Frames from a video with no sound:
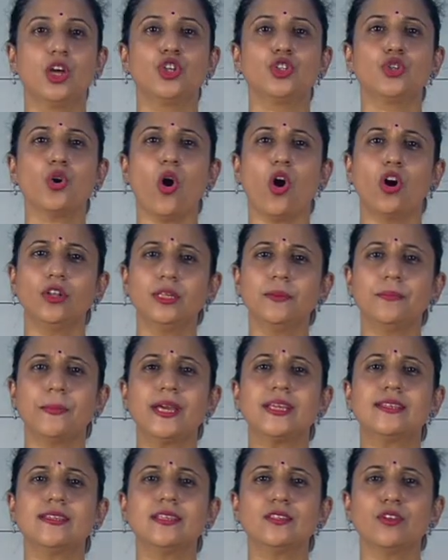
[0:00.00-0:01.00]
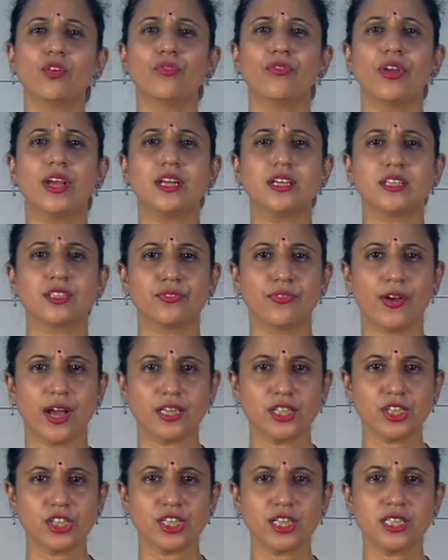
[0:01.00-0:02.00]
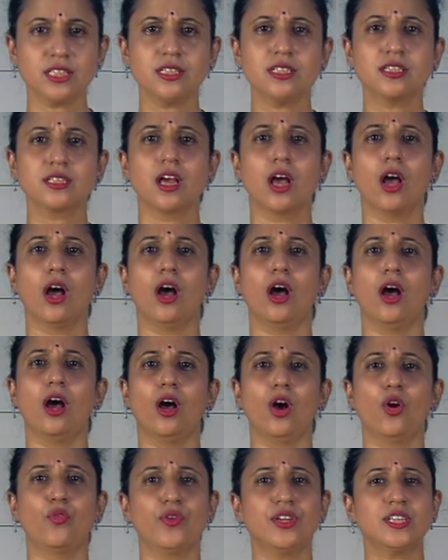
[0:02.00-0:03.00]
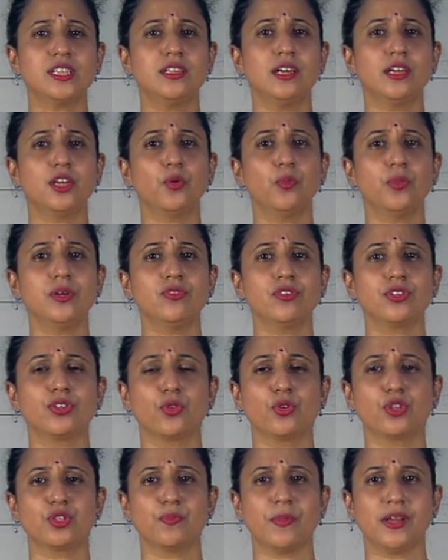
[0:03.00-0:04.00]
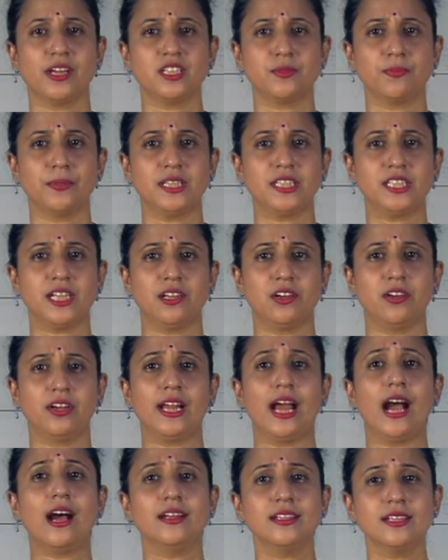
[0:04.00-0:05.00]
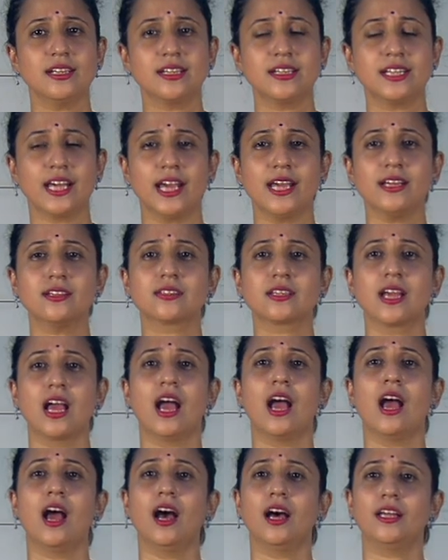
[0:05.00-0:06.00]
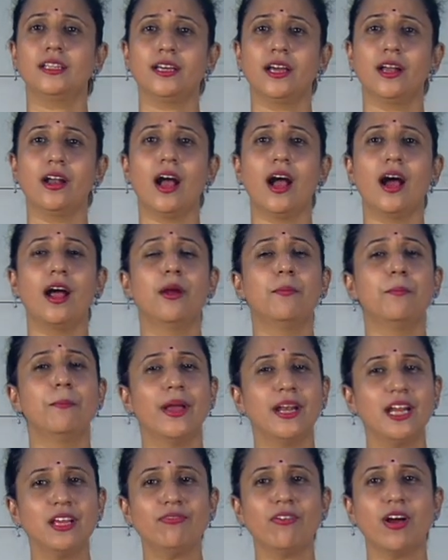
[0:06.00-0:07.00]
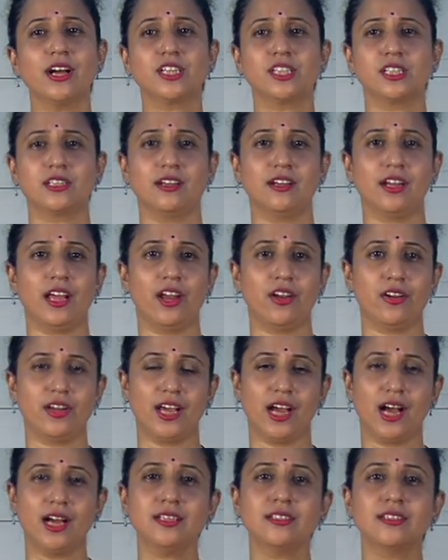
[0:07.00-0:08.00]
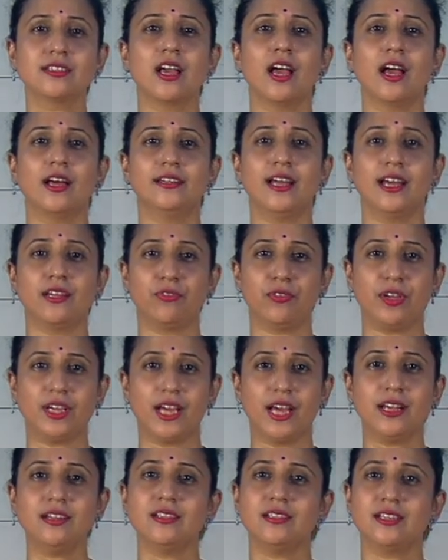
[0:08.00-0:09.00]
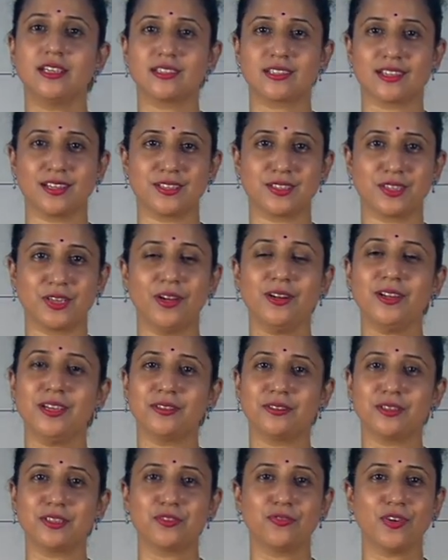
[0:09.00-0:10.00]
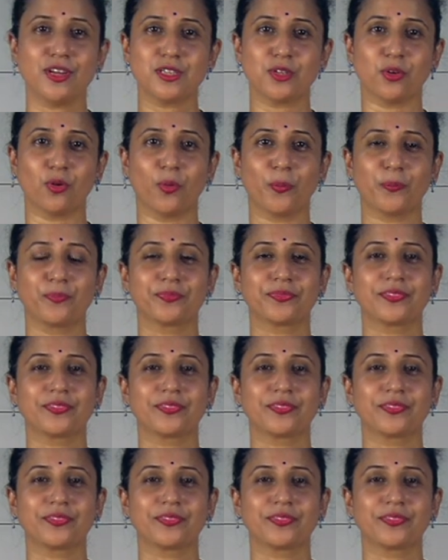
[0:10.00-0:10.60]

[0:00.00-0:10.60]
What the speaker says: So, on the basis of various functions which the human resource management generally undertakes, there are many functional areas that we can discuss here in this video.